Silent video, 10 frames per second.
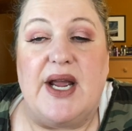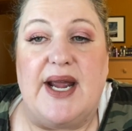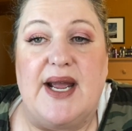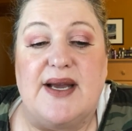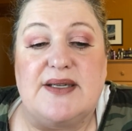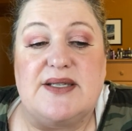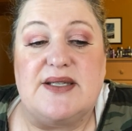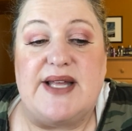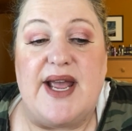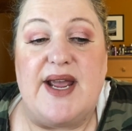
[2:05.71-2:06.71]
And
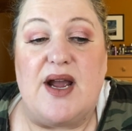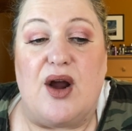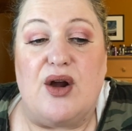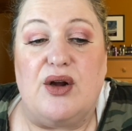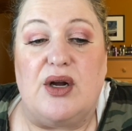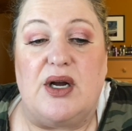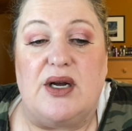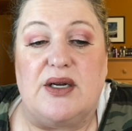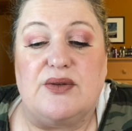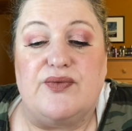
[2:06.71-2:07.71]
they are
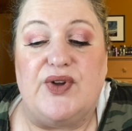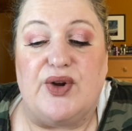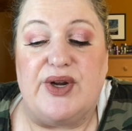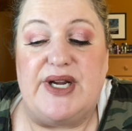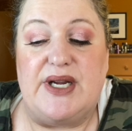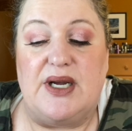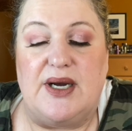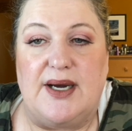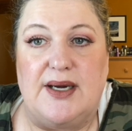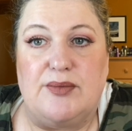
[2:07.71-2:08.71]
a very
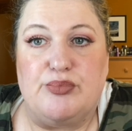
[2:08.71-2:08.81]
um,